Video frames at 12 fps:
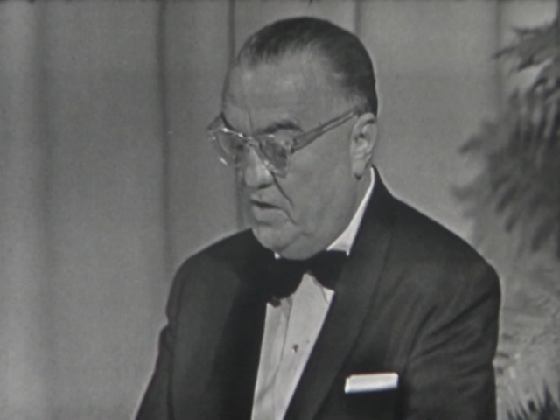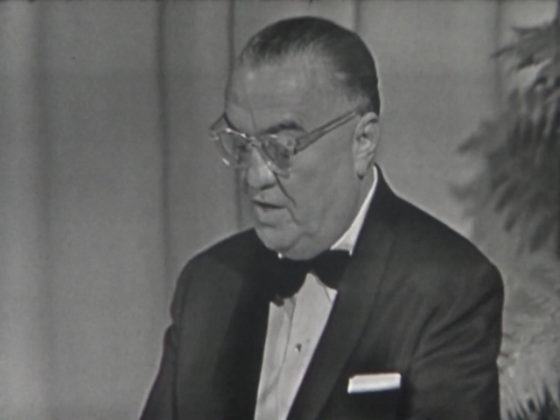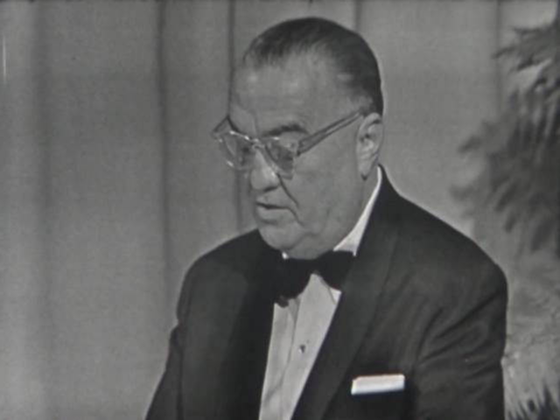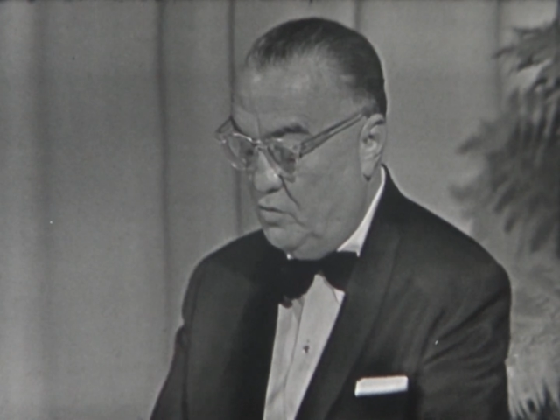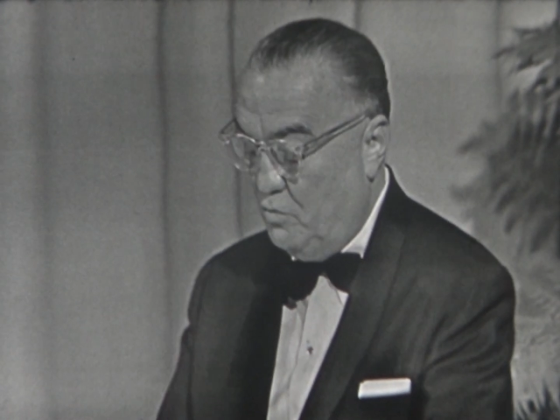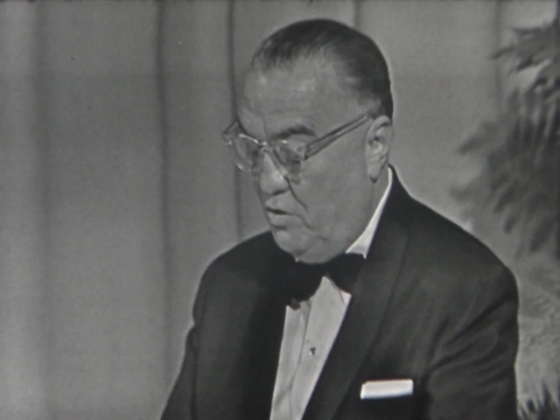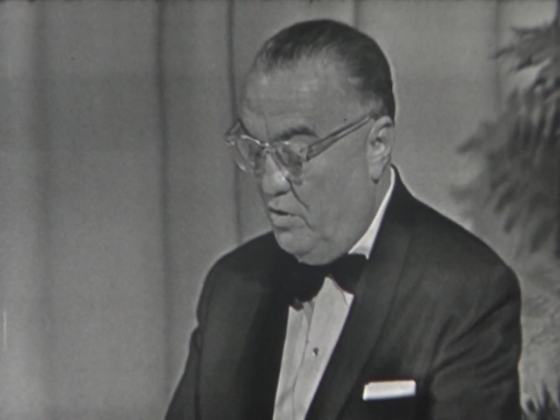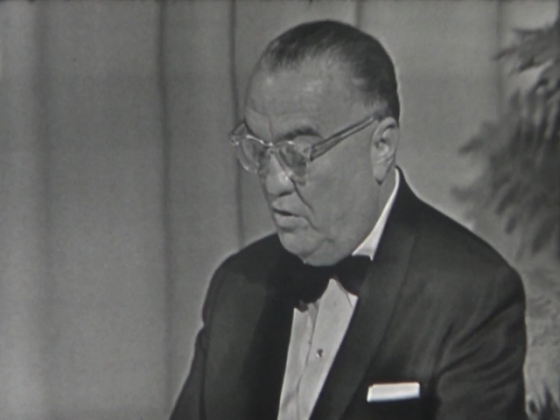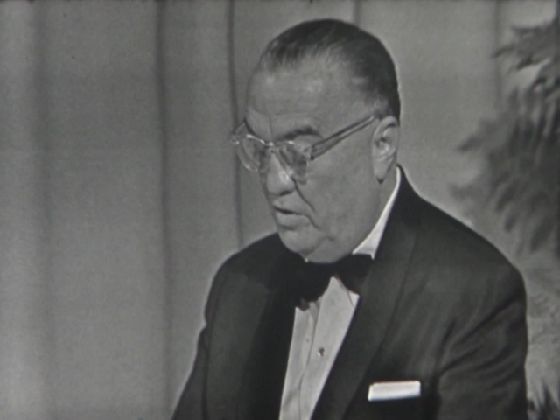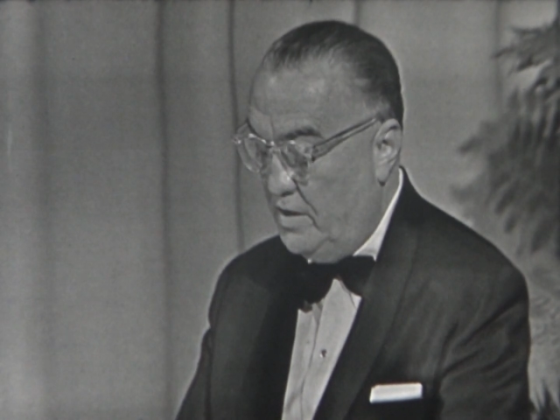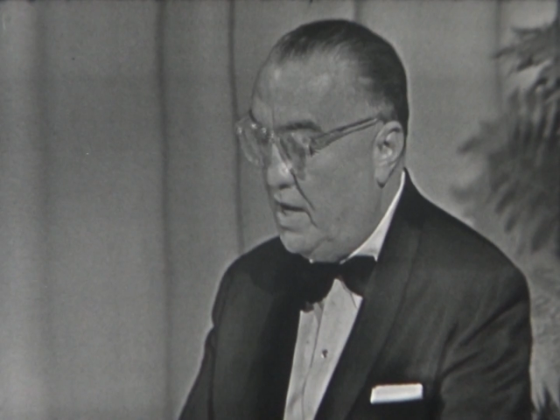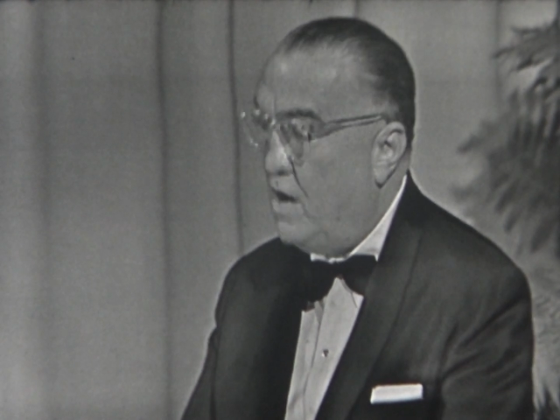
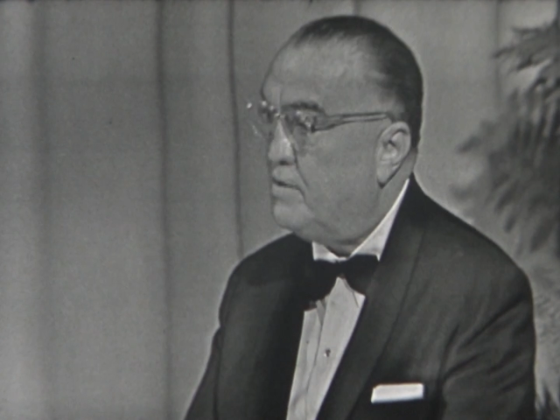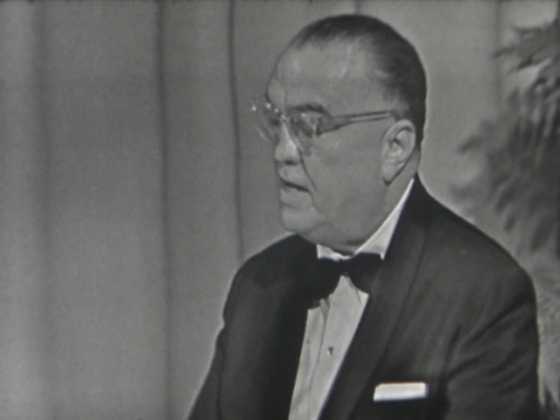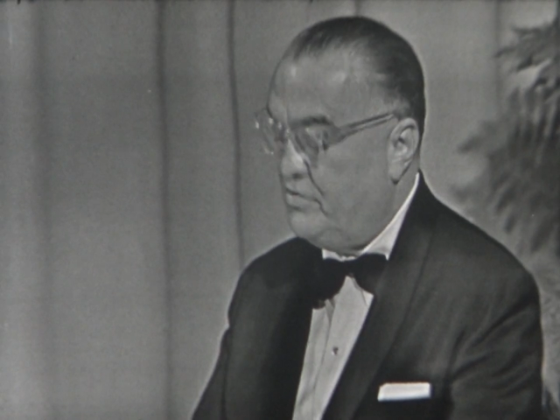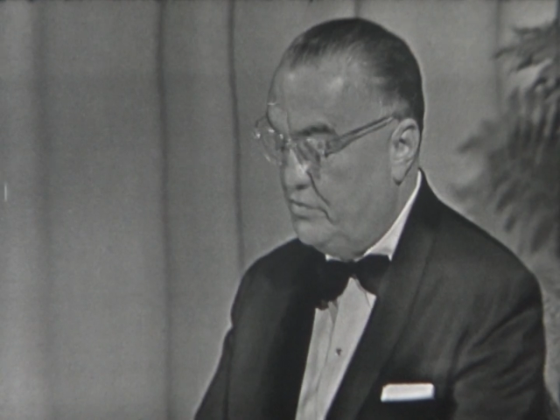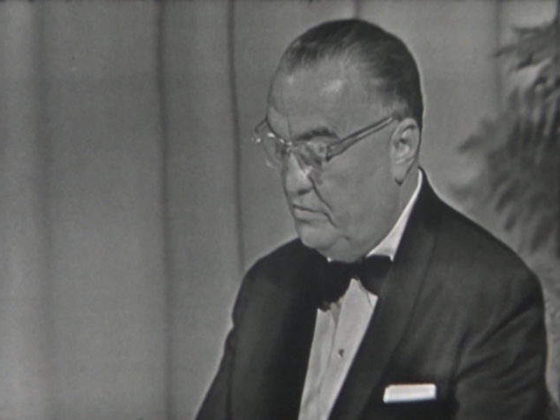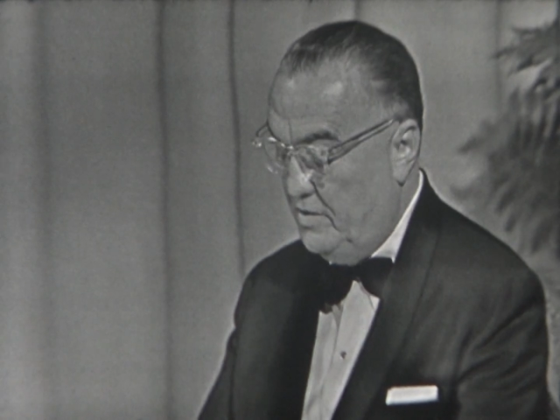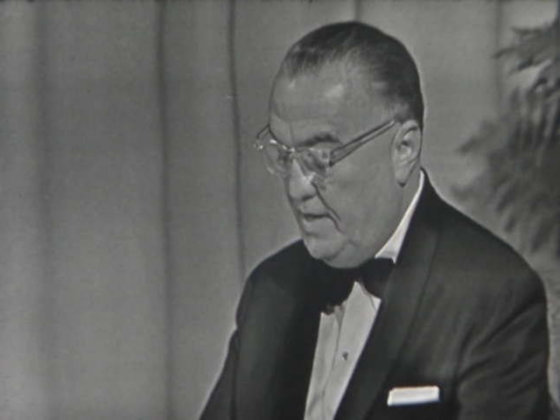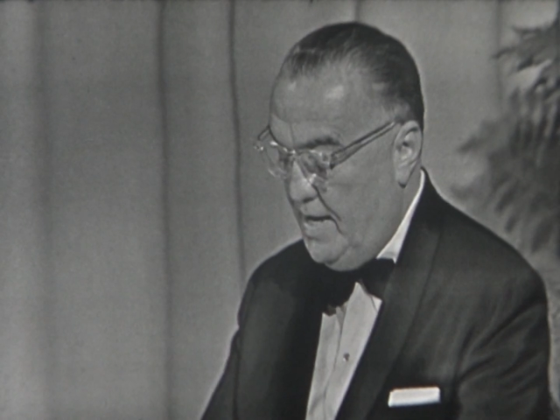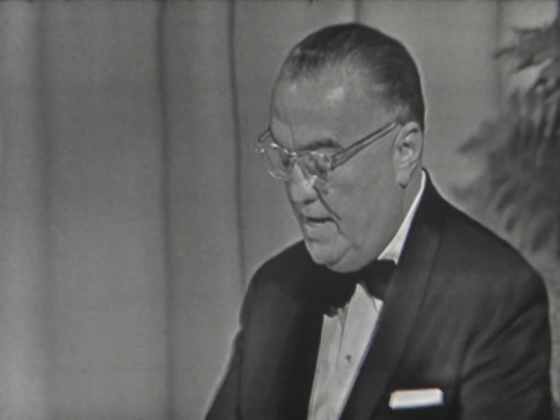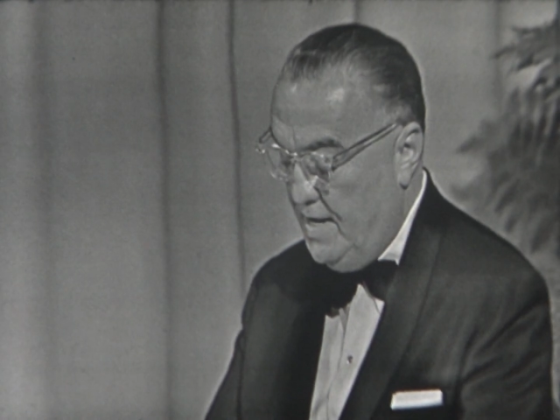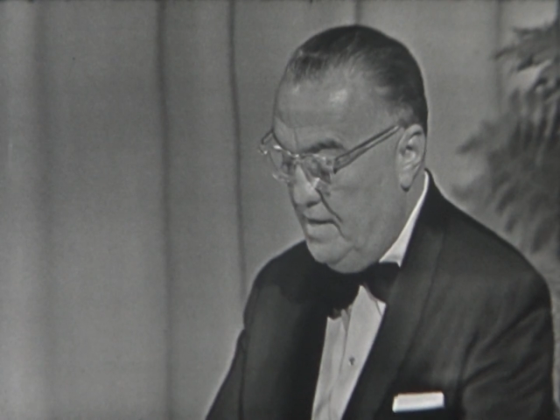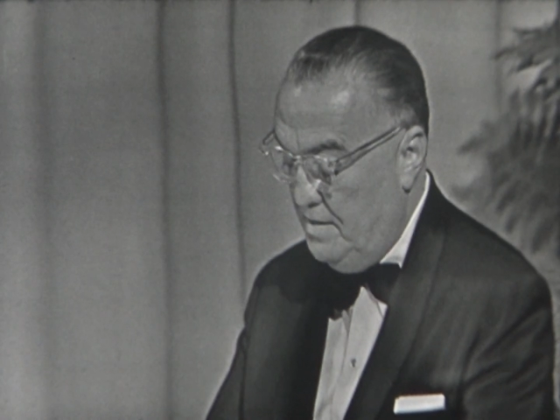underworld in our nation
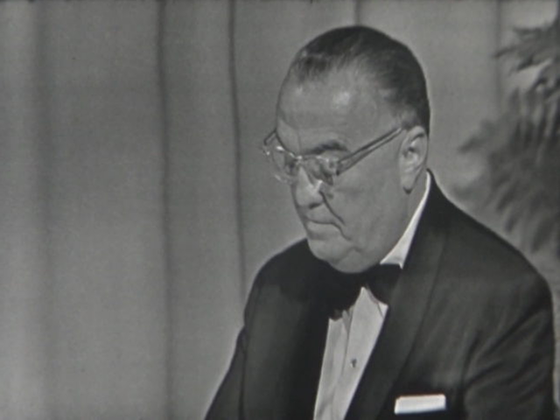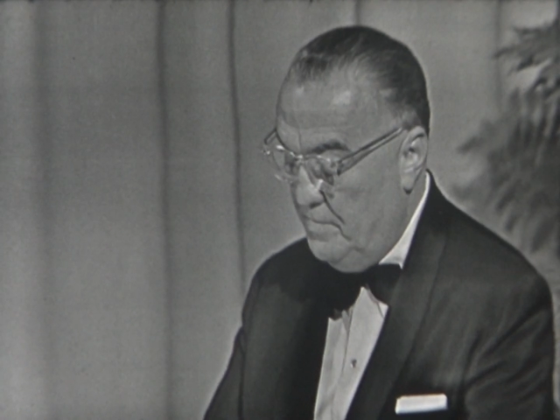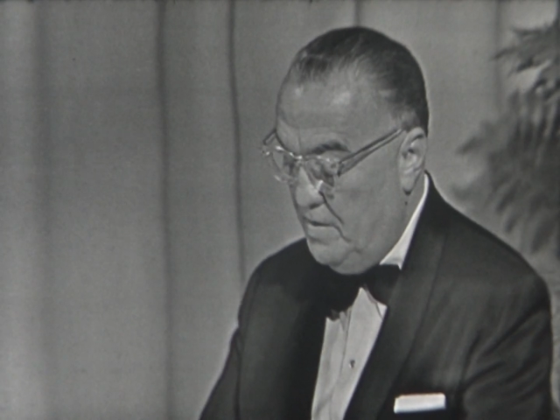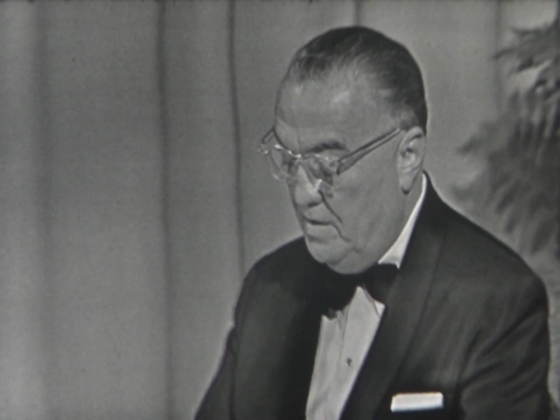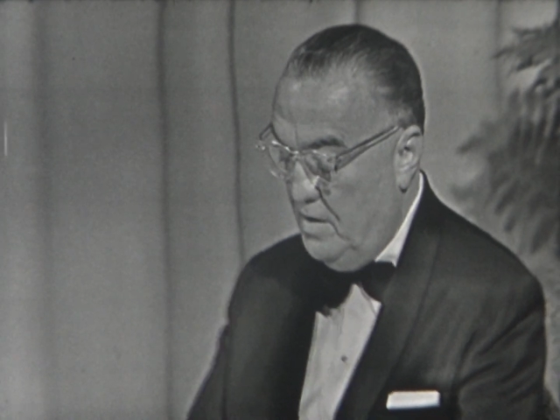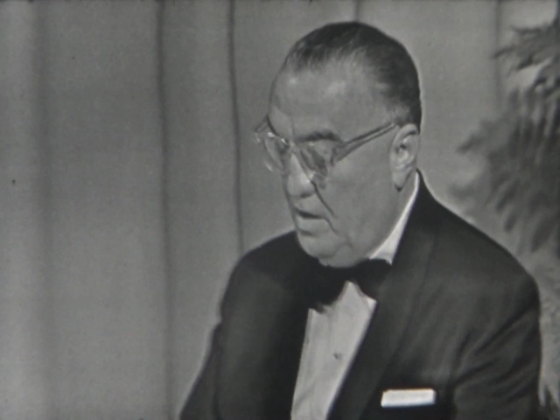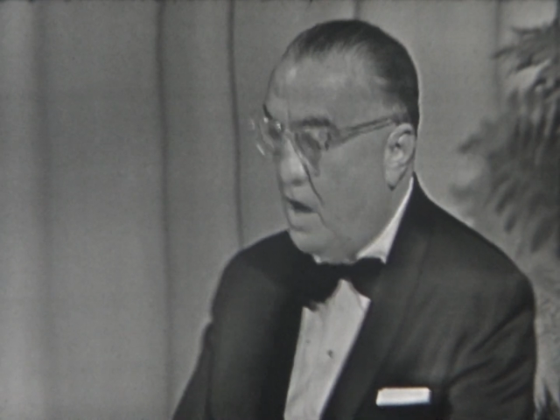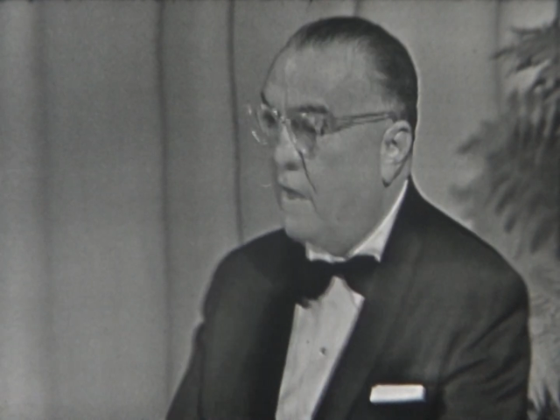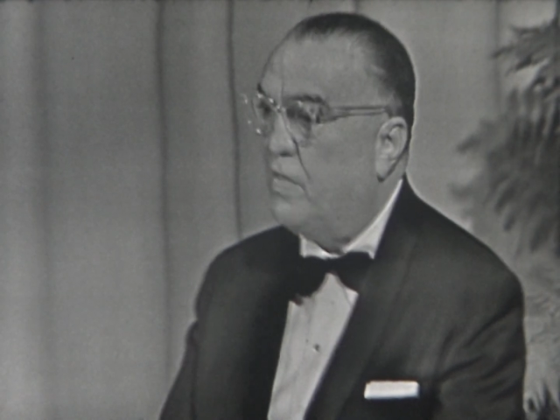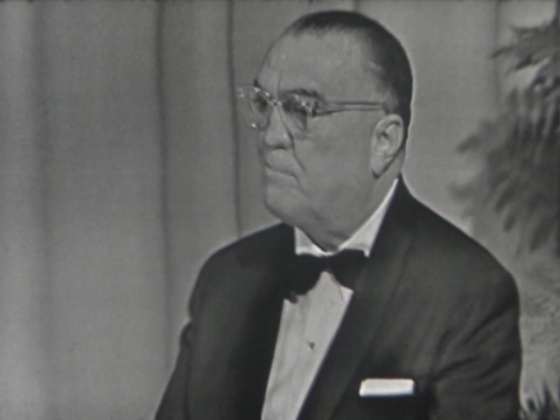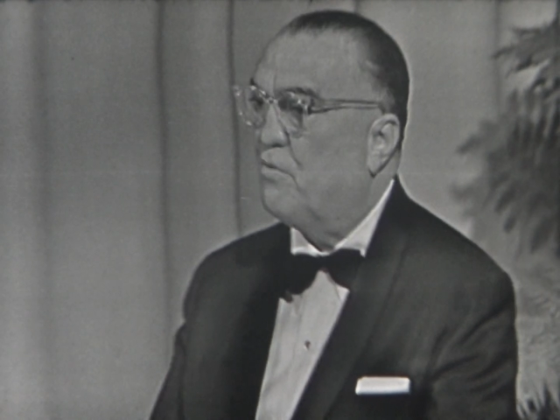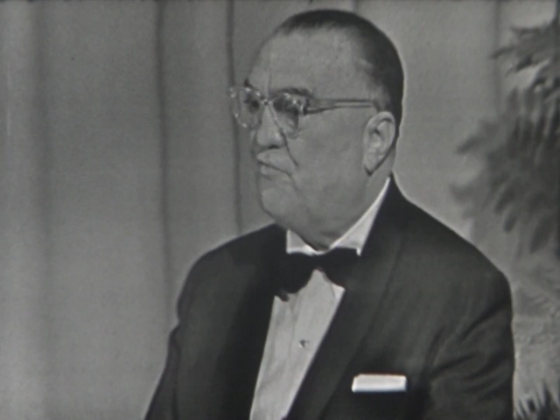today are
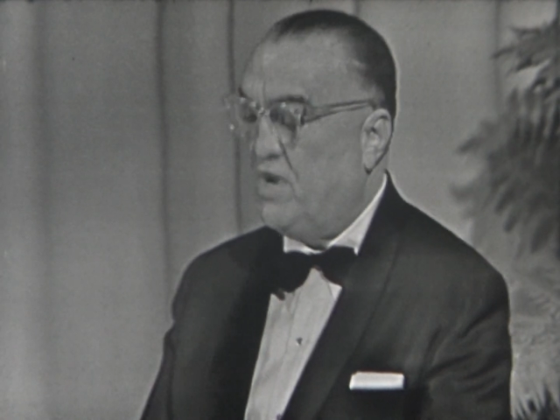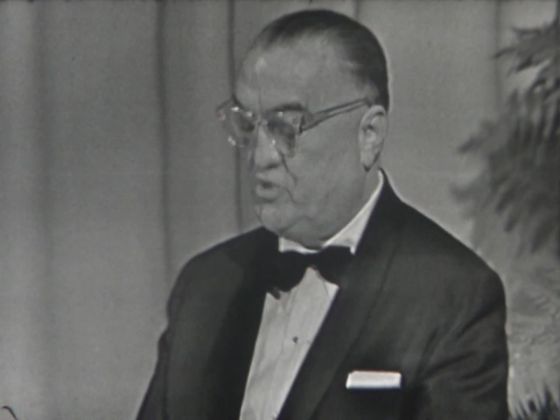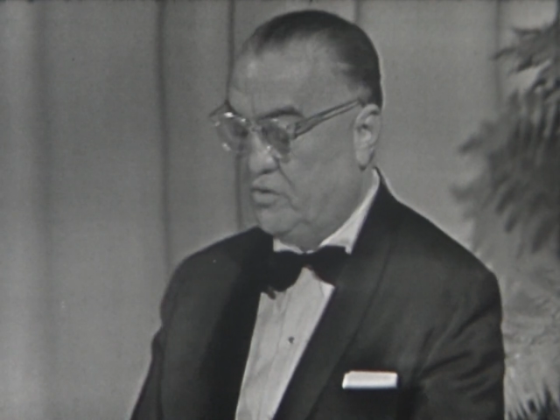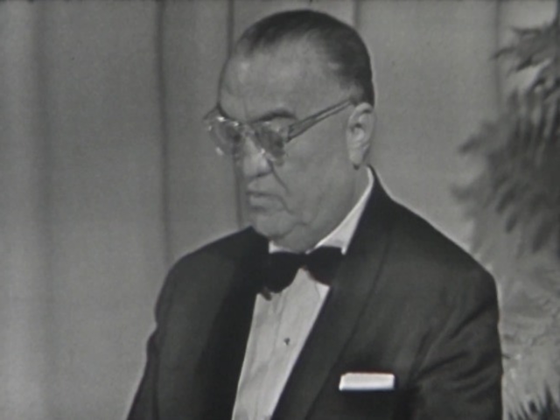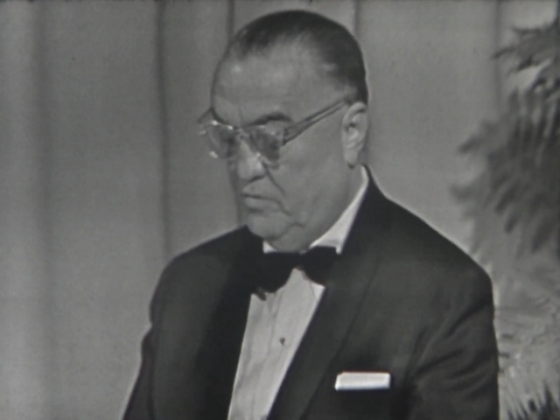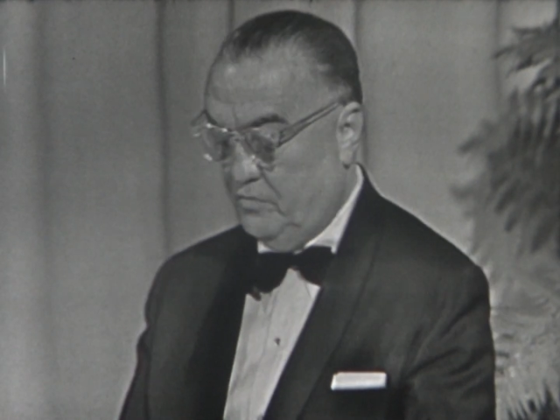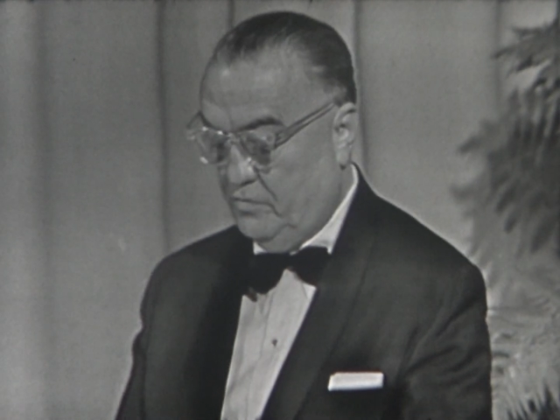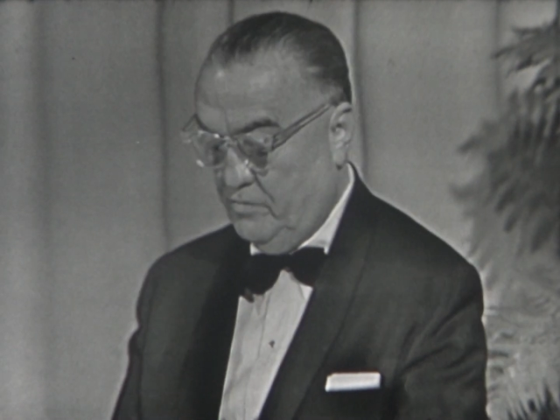the professionals